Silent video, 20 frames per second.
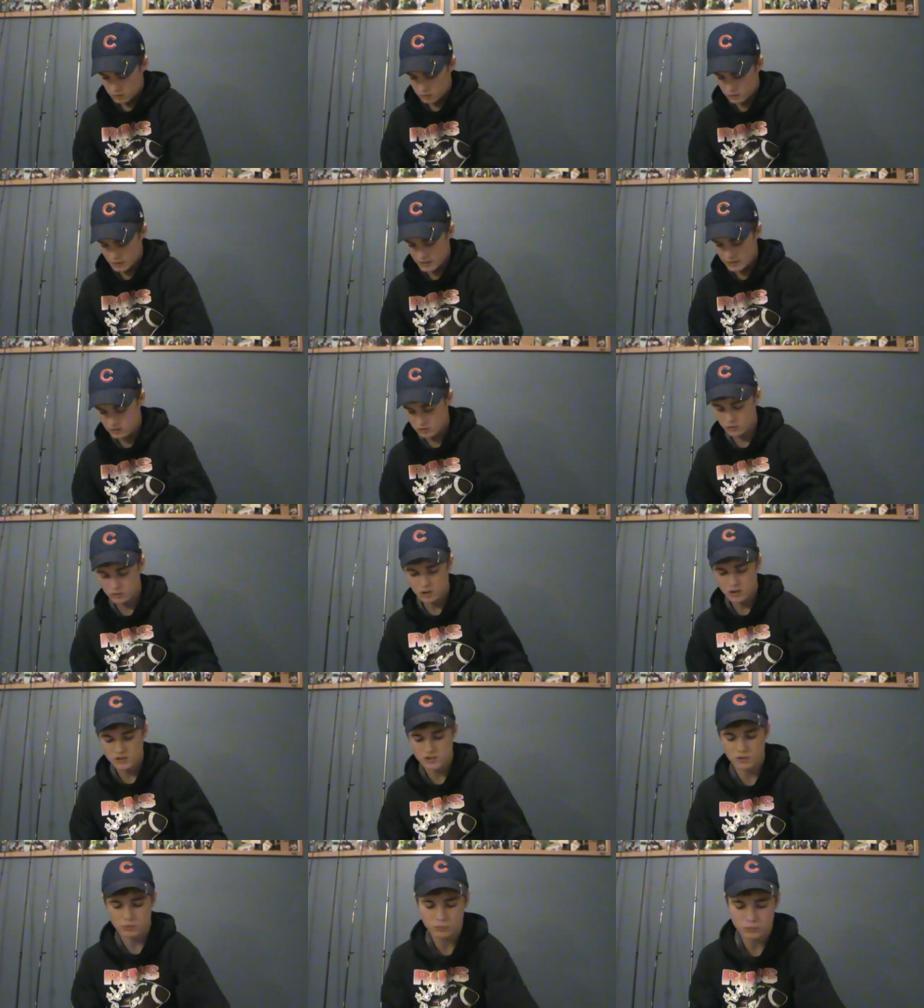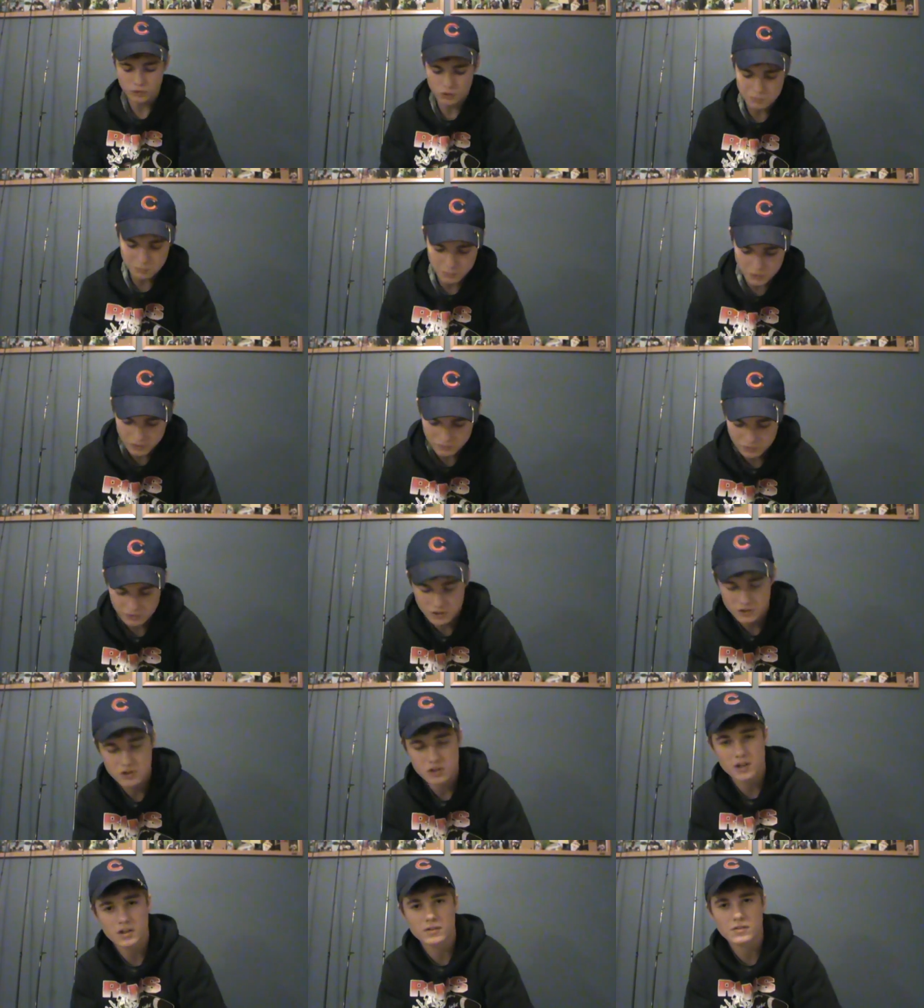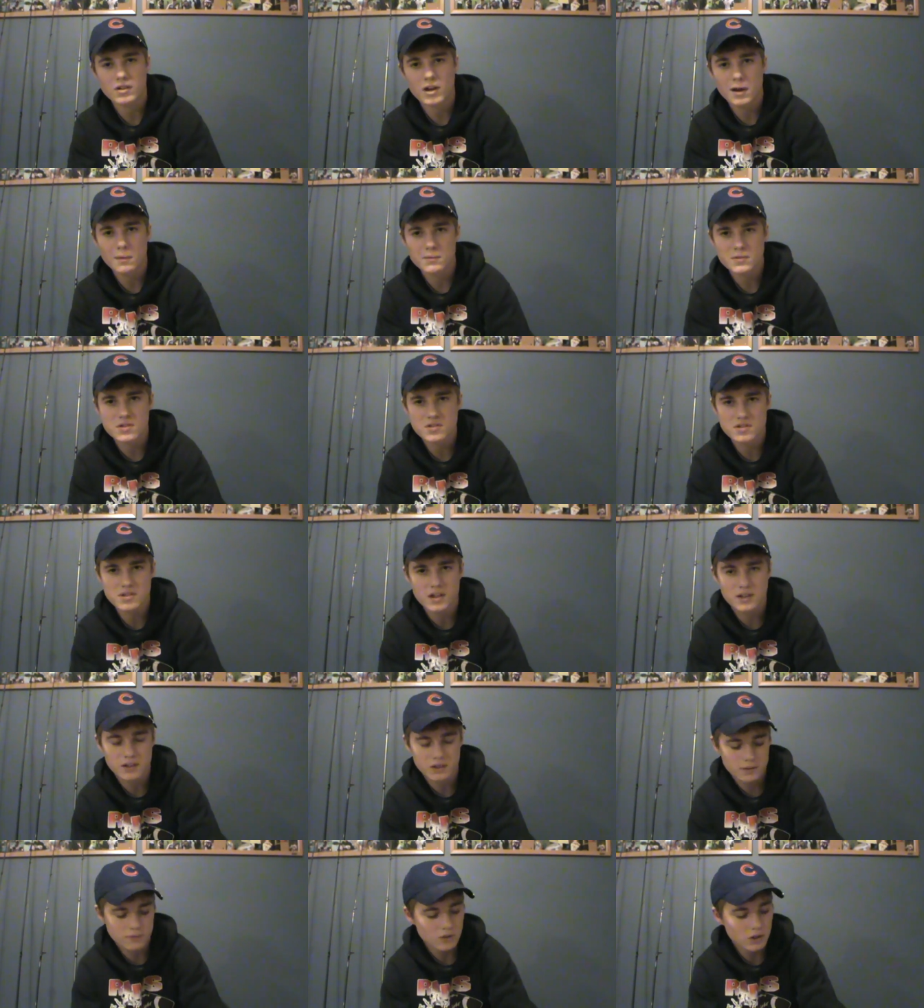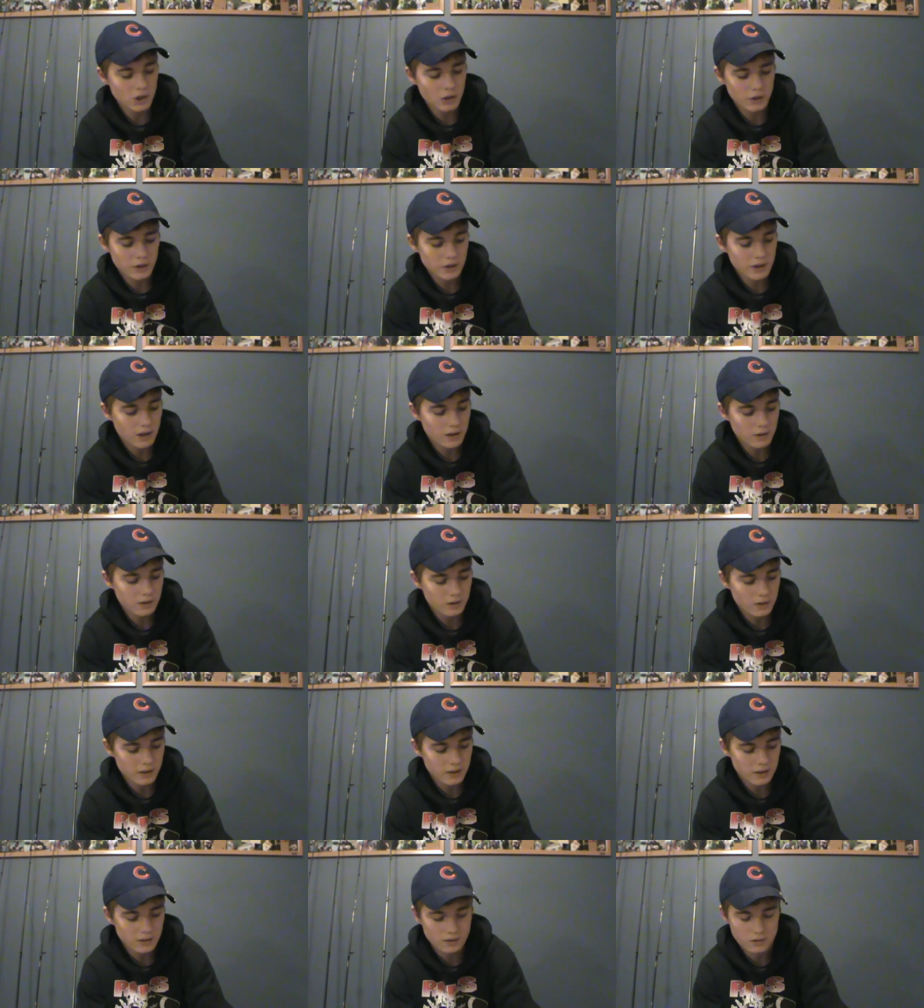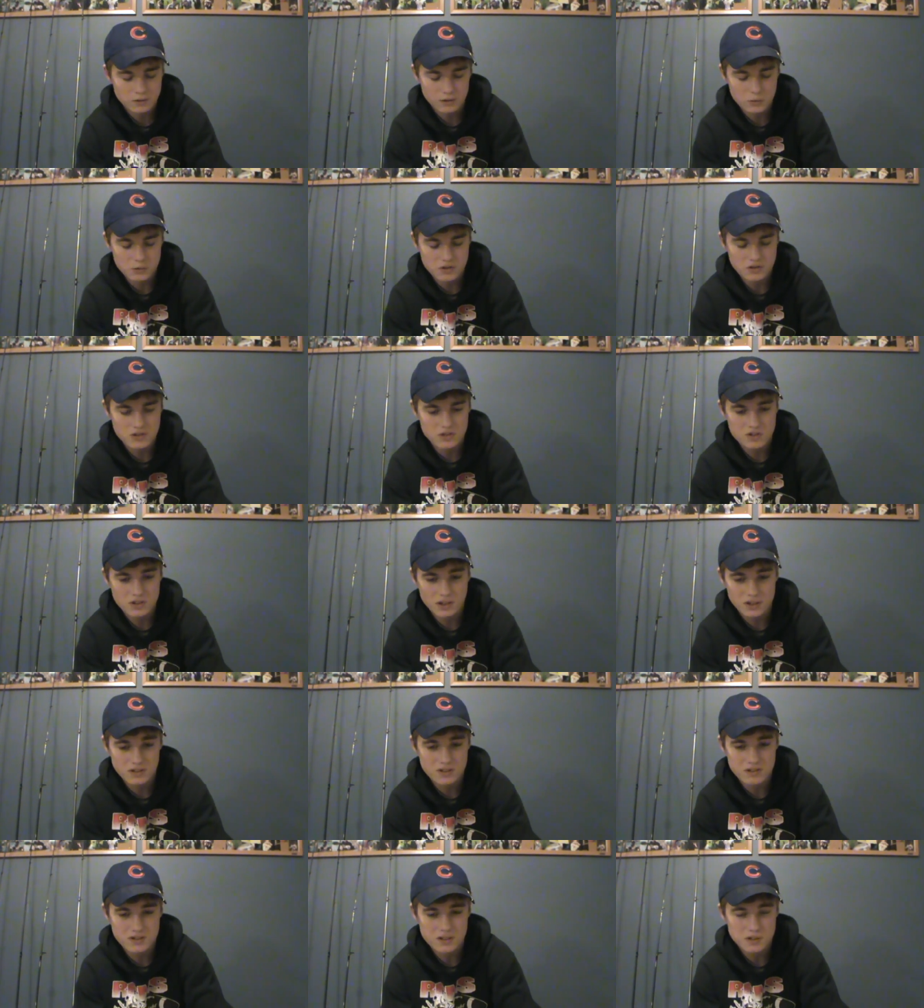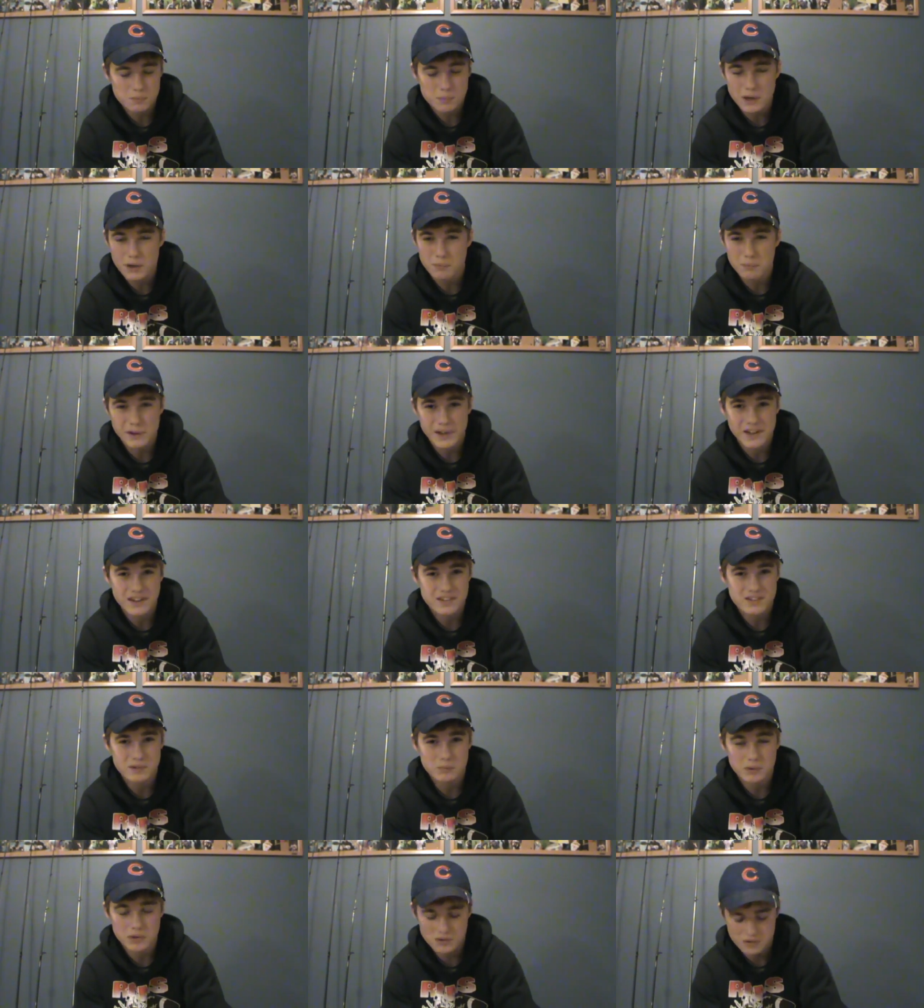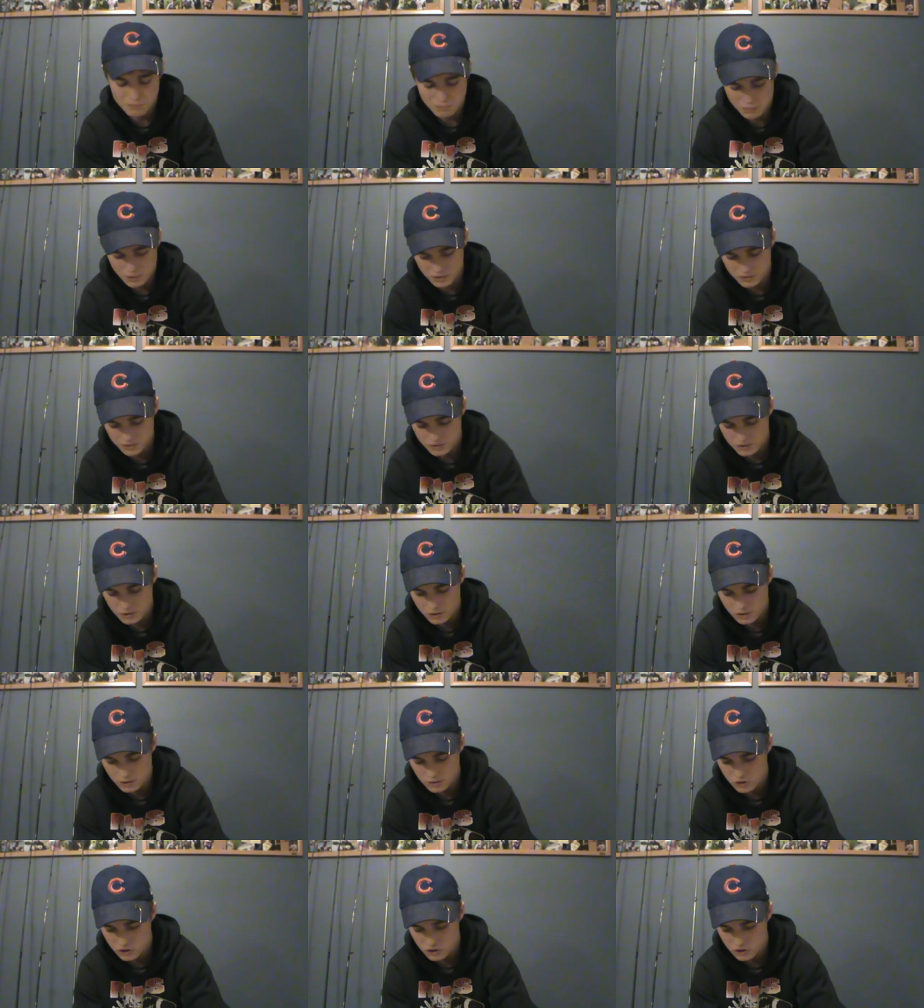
I actually lost a really big fish out of Thomas's. I didn't even know they got, there was a 6-pound bass. I mean, it's a monster.